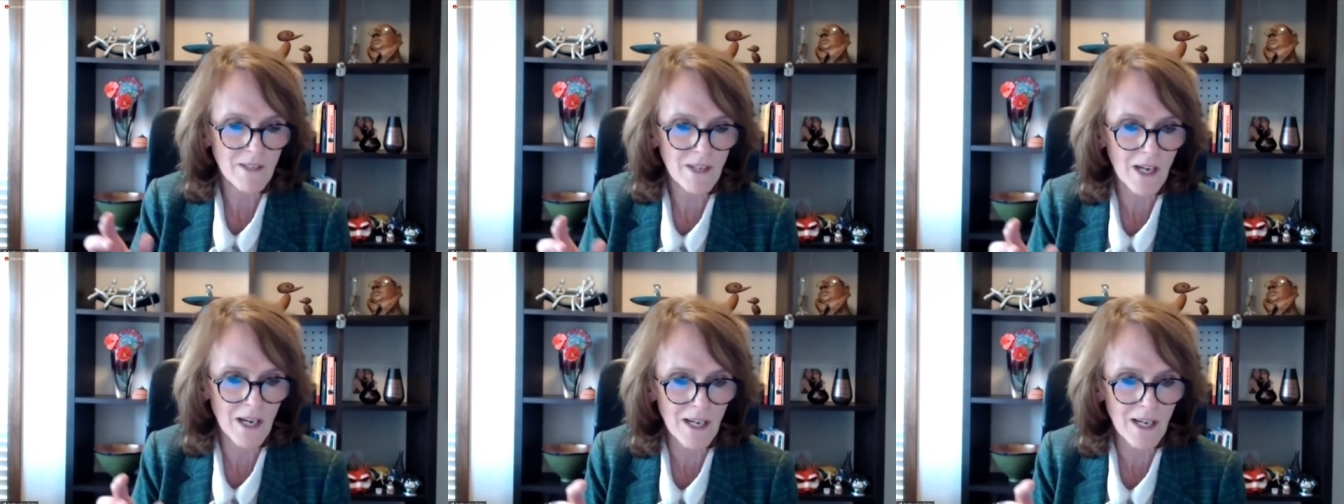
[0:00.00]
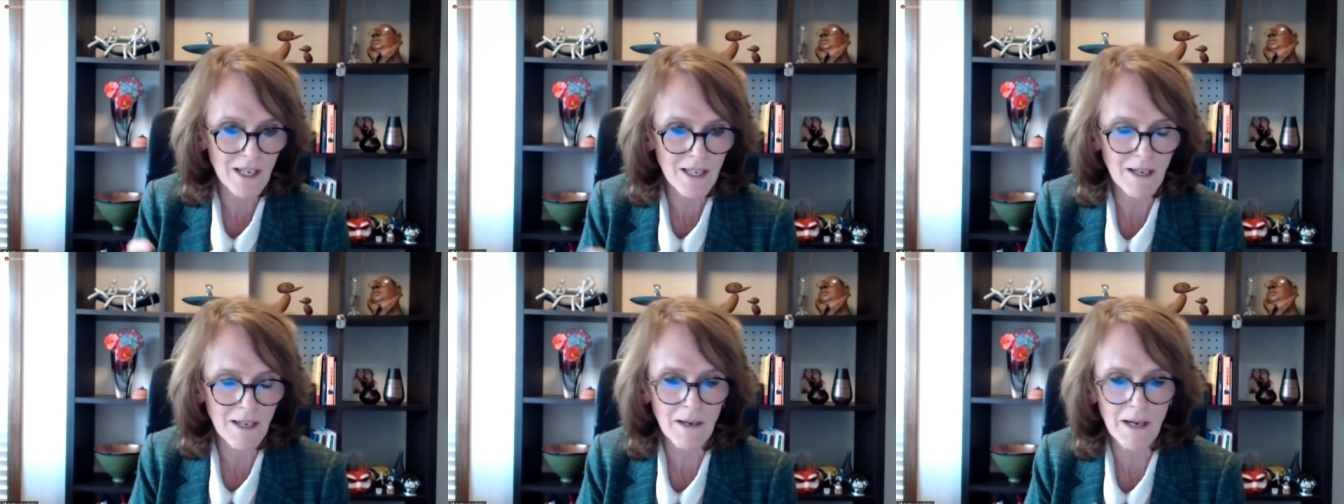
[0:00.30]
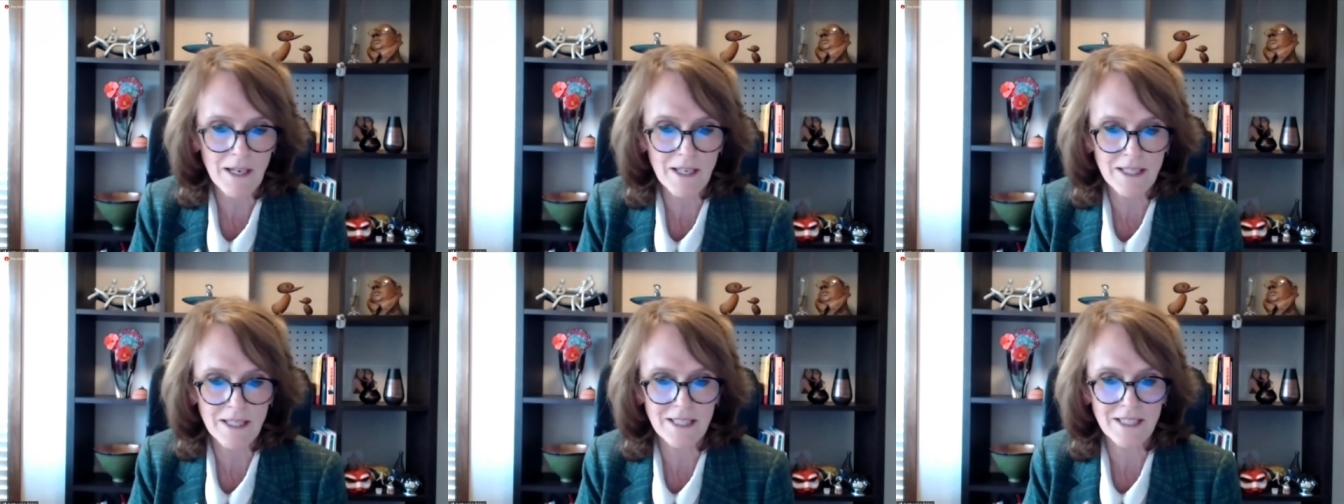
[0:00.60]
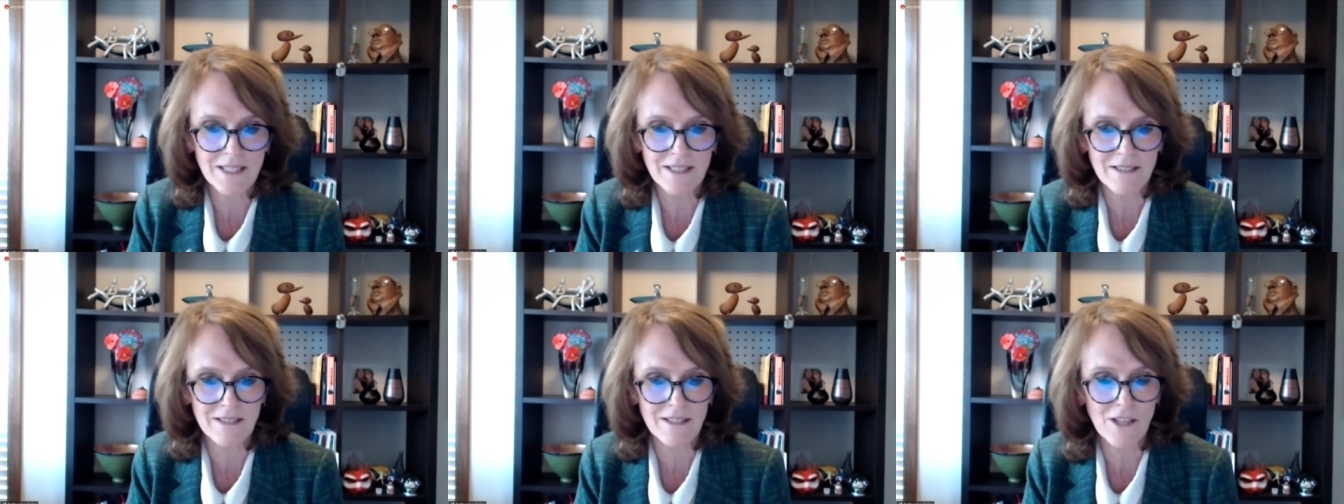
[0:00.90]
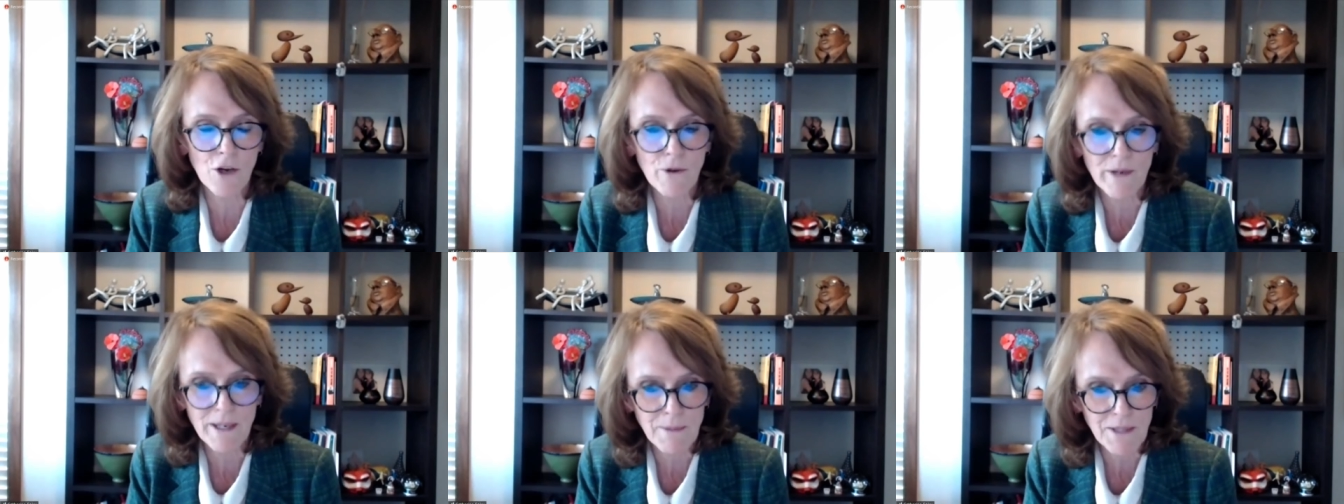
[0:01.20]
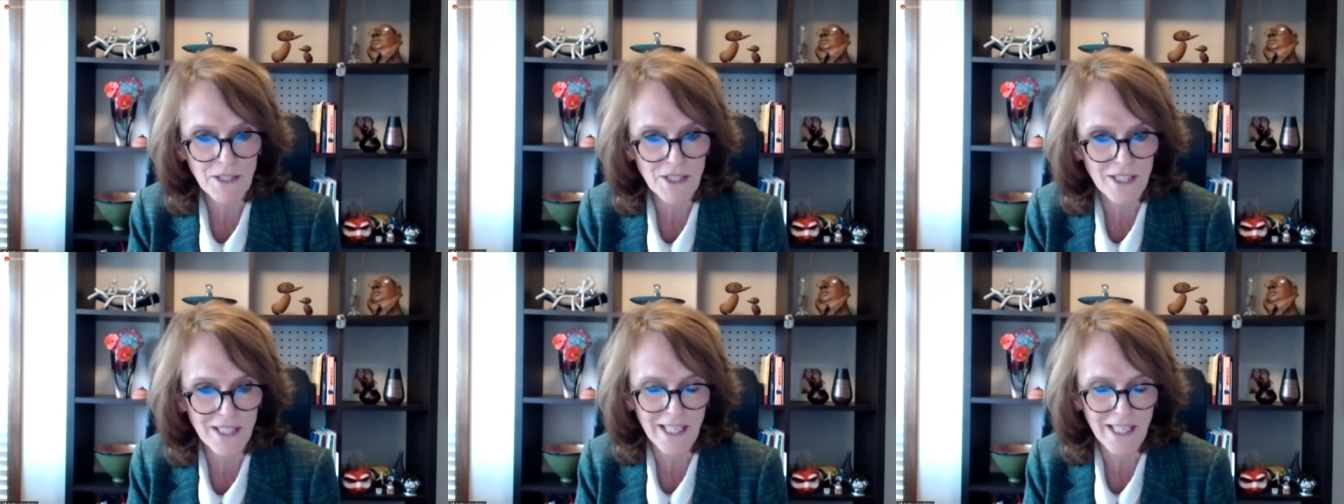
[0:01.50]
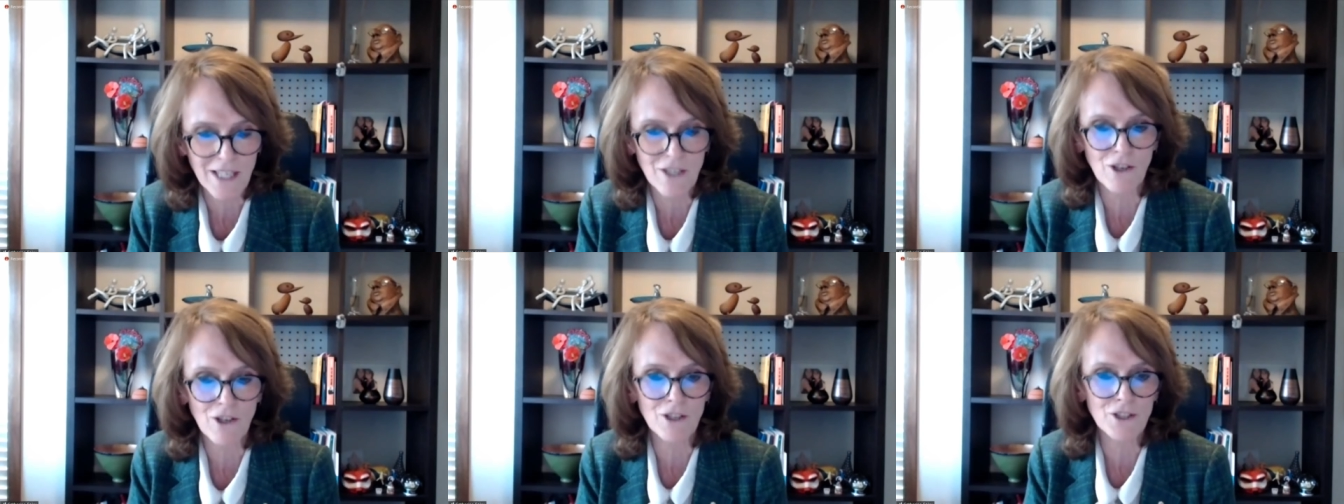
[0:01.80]
uh, uh low emission
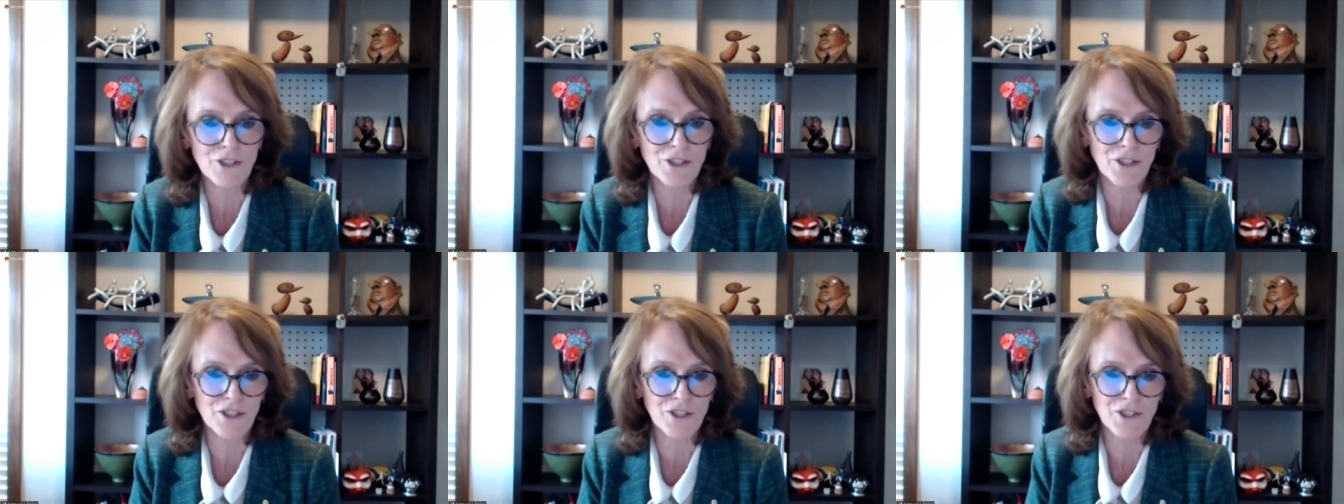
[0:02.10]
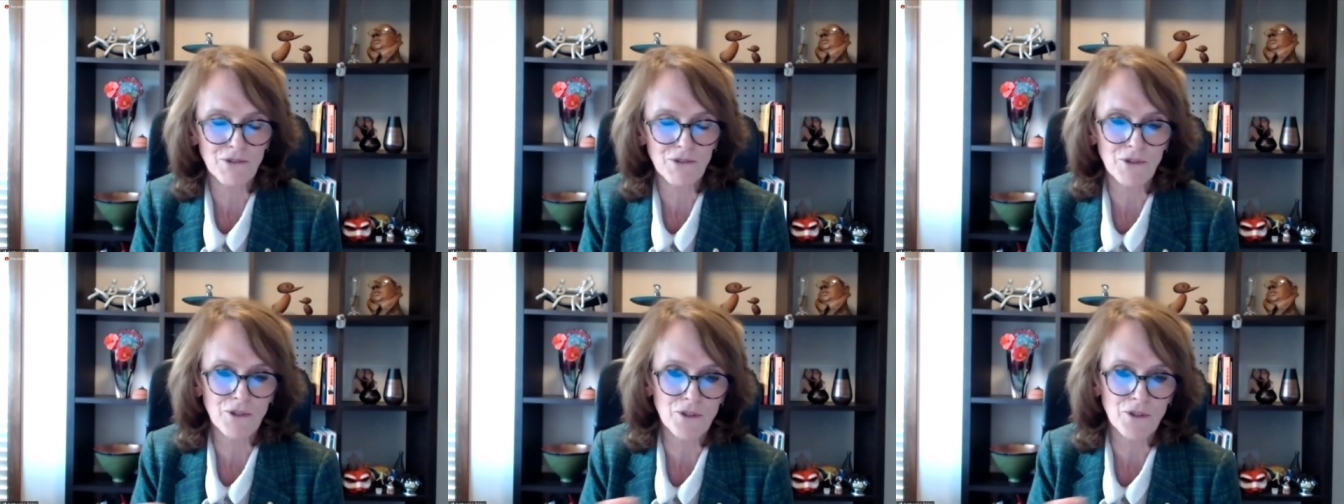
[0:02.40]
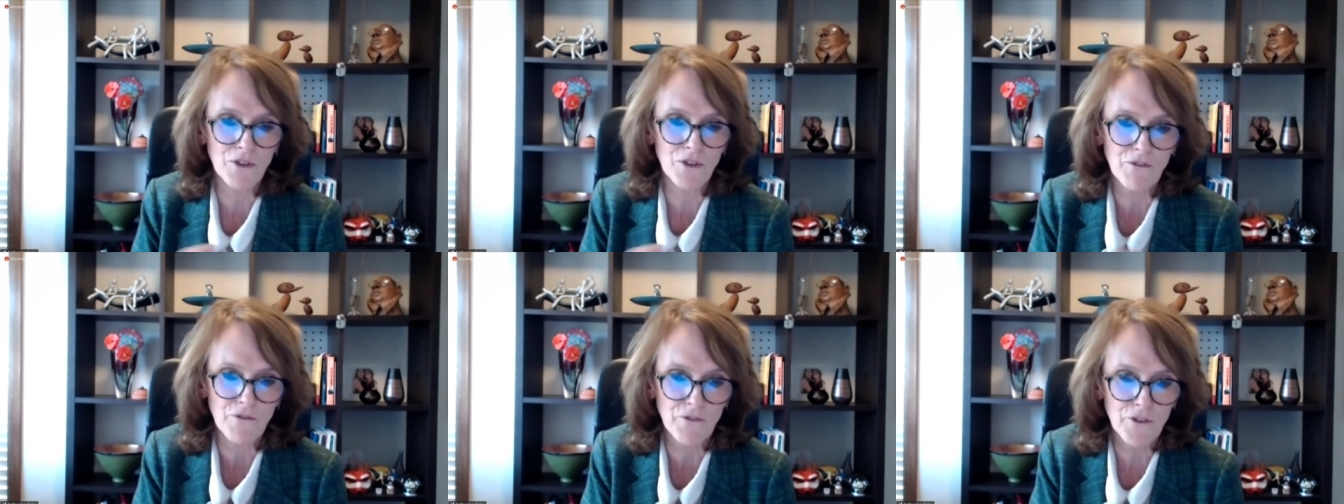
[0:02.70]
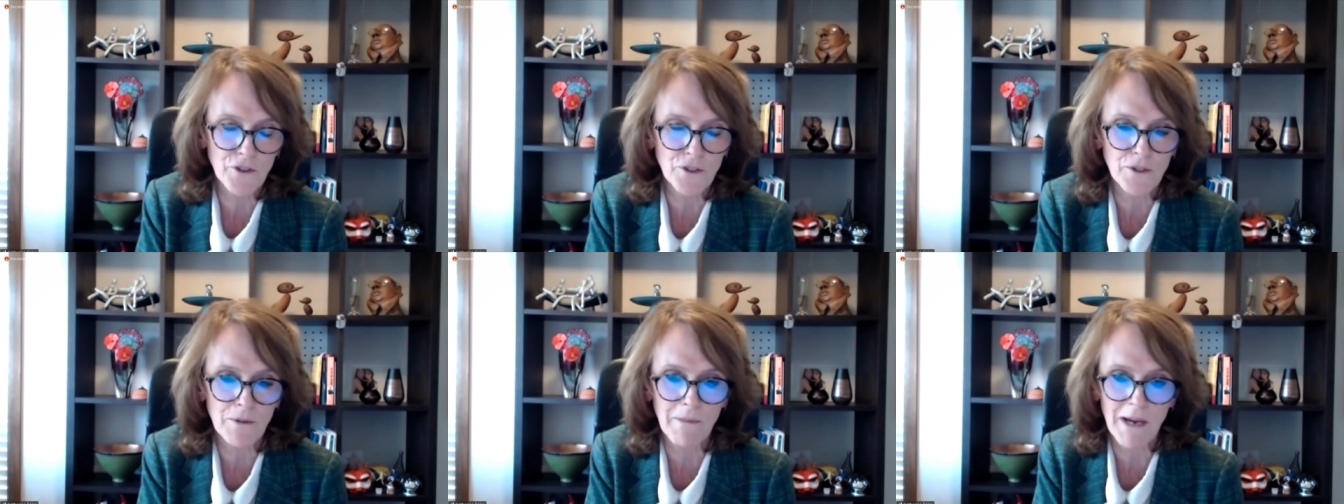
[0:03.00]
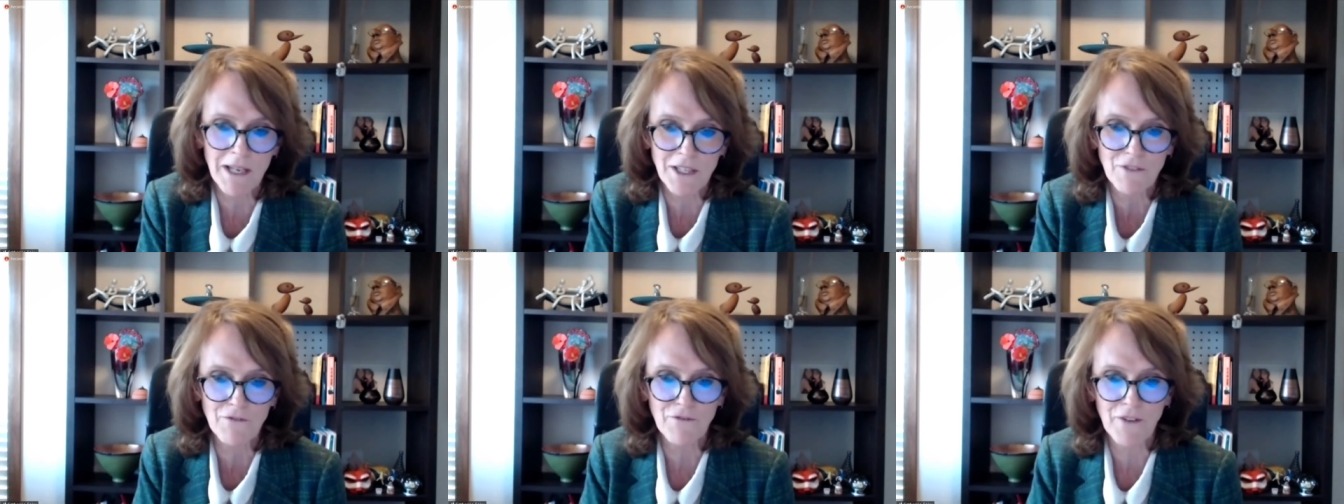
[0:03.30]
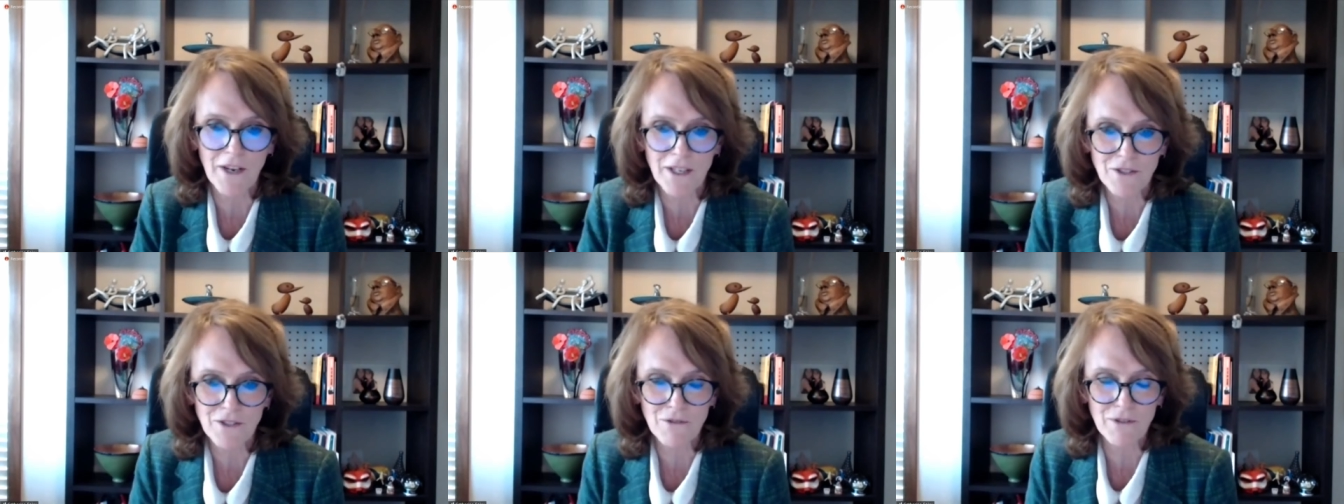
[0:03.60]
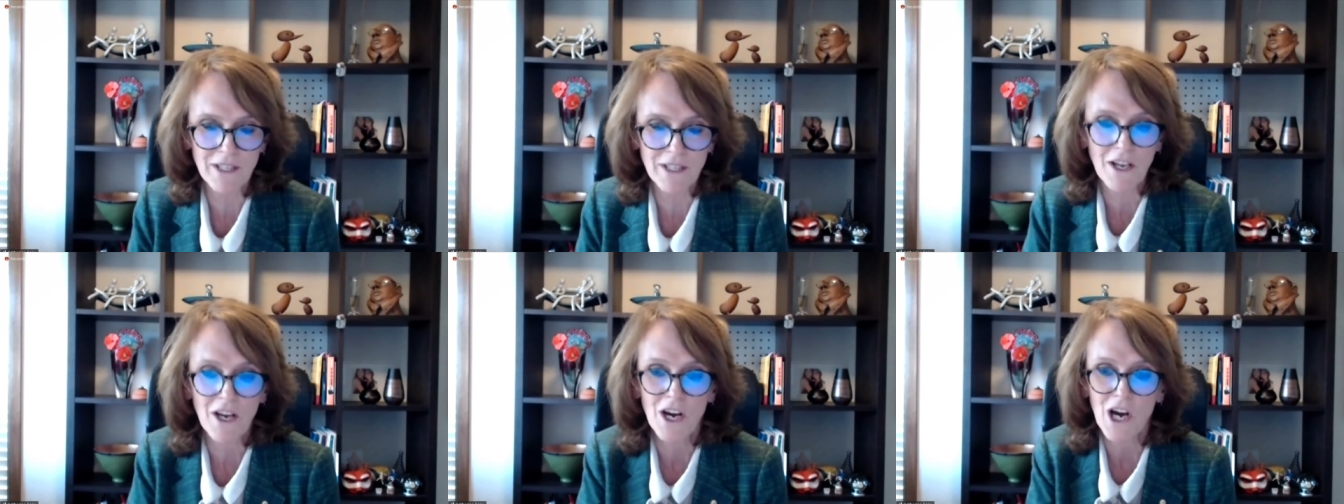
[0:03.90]
technologies through to future
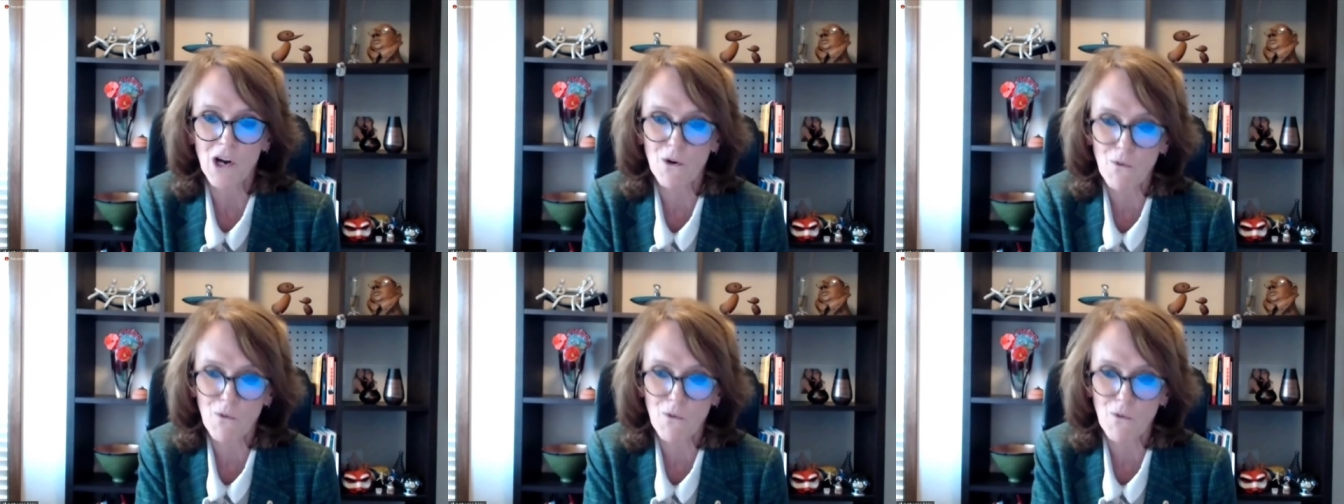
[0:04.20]
manufacturing